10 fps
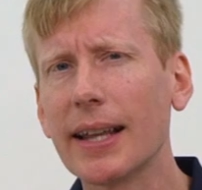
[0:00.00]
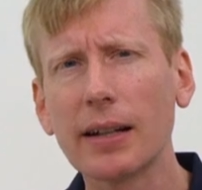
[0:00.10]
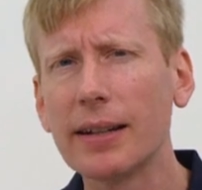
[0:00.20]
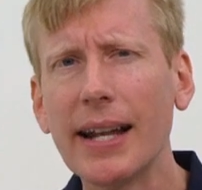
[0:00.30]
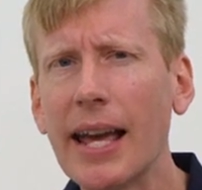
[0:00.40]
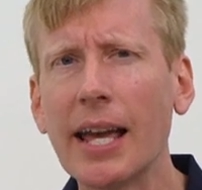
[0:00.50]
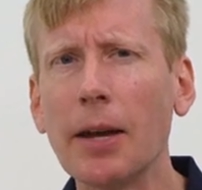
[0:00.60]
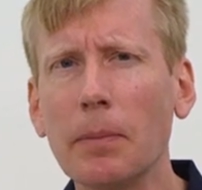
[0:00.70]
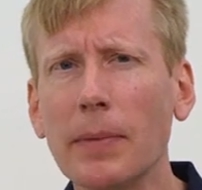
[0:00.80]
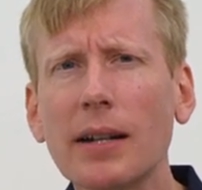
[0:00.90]
that
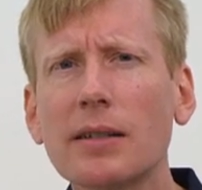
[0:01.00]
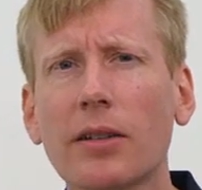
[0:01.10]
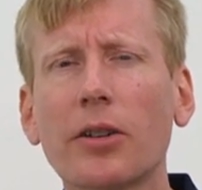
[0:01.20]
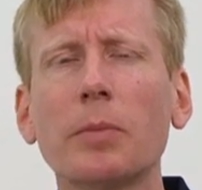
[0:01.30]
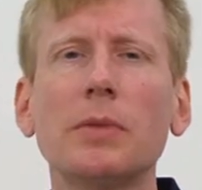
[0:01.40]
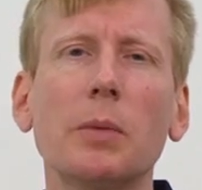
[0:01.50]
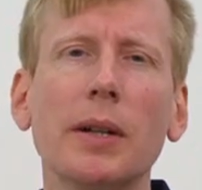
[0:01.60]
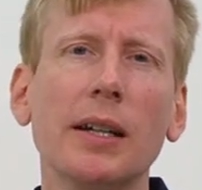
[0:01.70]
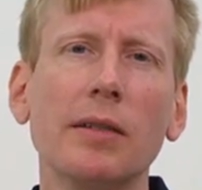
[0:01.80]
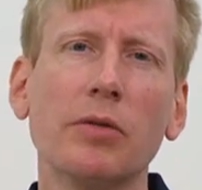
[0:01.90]
name, that term that
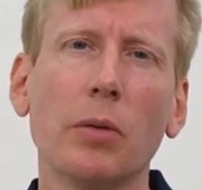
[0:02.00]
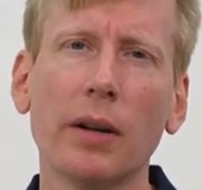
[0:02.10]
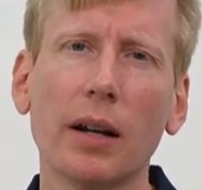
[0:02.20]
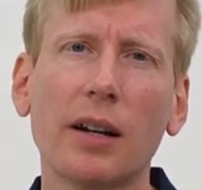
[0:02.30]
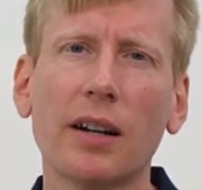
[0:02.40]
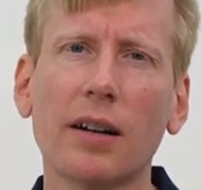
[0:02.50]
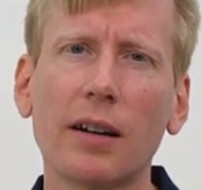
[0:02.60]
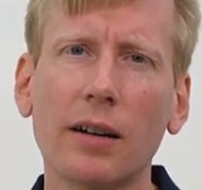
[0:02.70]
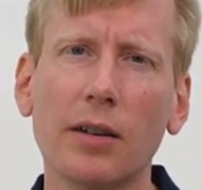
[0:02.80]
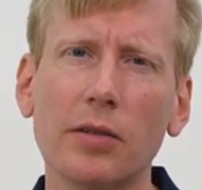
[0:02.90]
we give for it, a
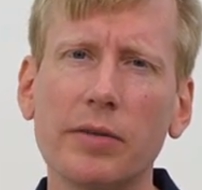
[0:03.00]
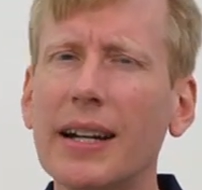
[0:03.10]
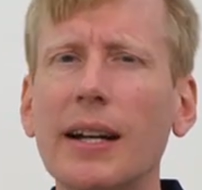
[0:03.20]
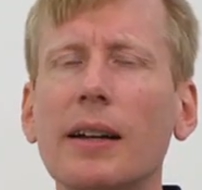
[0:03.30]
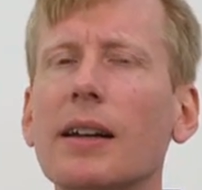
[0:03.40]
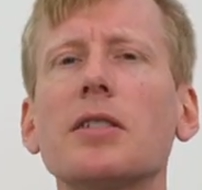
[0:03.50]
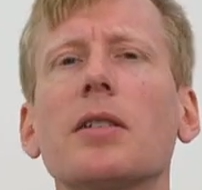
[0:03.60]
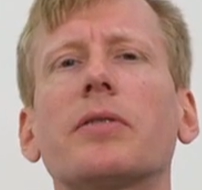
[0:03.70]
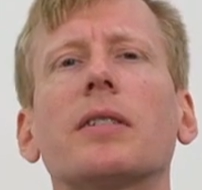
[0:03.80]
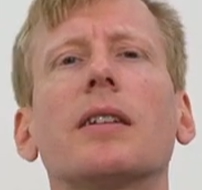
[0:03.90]
curve, is
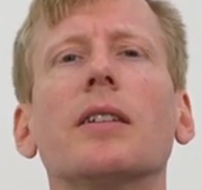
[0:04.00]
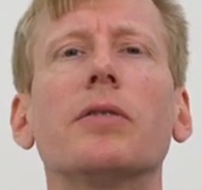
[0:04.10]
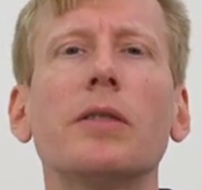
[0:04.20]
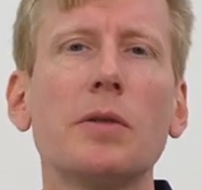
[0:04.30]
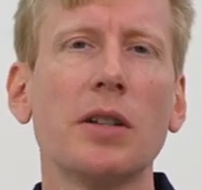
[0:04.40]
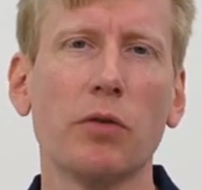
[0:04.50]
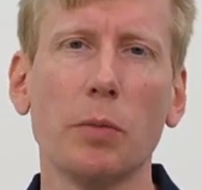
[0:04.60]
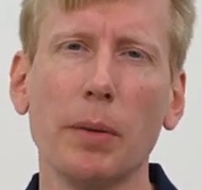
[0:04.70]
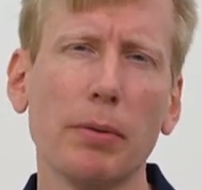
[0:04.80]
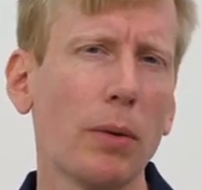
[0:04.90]
often confusing
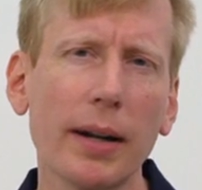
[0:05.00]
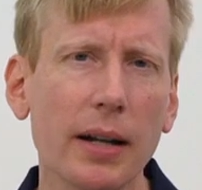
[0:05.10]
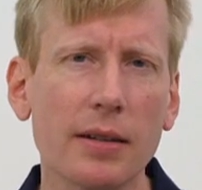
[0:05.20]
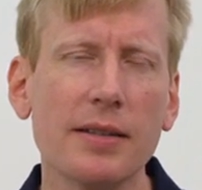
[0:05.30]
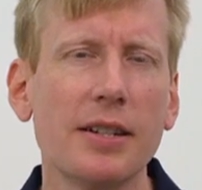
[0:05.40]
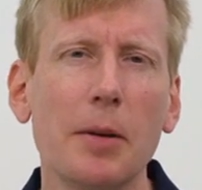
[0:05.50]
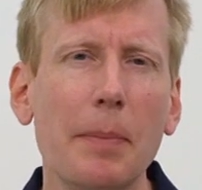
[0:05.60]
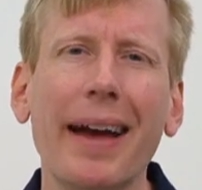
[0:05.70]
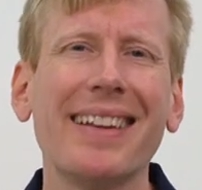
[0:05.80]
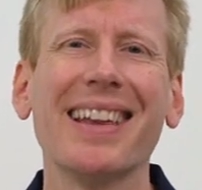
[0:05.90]
for people. Why not just a
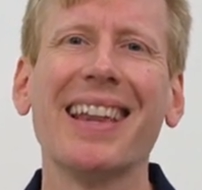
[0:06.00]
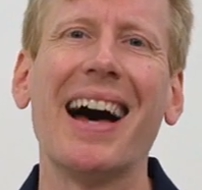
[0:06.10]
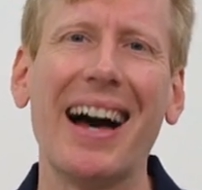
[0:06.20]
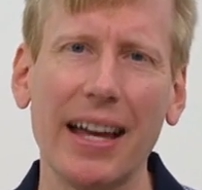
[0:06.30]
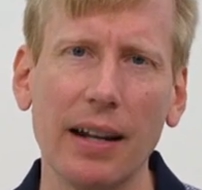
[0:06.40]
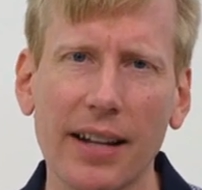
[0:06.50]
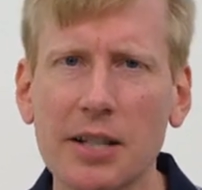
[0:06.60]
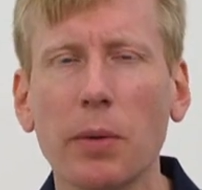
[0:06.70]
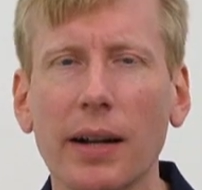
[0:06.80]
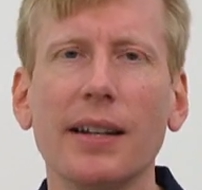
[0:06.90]
demand line?
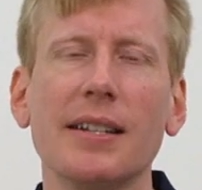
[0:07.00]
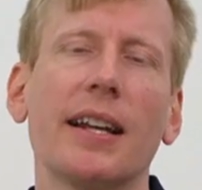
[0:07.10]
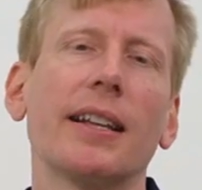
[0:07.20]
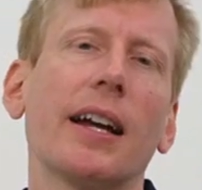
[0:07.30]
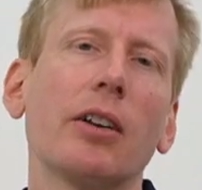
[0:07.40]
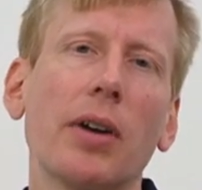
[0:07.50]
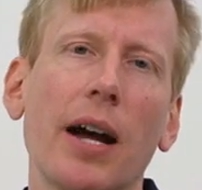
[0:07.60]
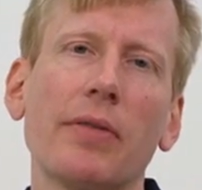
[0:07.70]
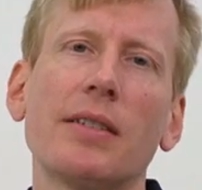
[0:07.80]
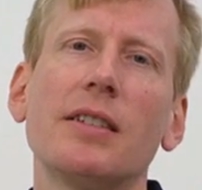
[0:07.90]
That's what it is on that
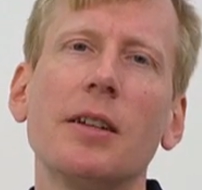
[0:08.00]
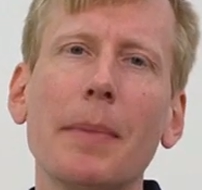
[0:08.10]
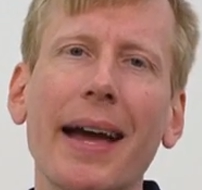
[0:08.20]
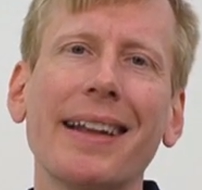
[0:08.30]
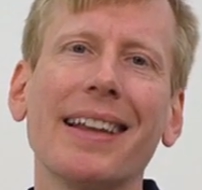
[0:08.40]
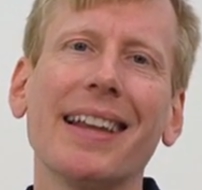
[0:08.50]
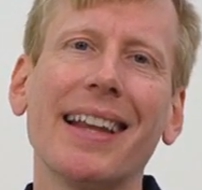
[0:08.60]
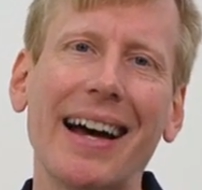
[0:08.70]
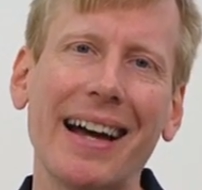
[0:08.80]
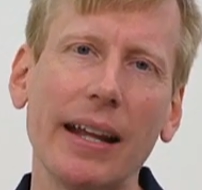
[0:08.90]
graph. It's a demand
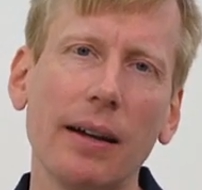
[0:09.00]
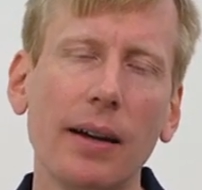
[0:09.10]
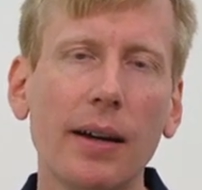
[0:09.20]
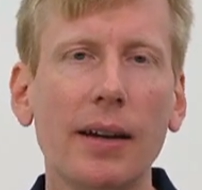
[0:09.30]
line.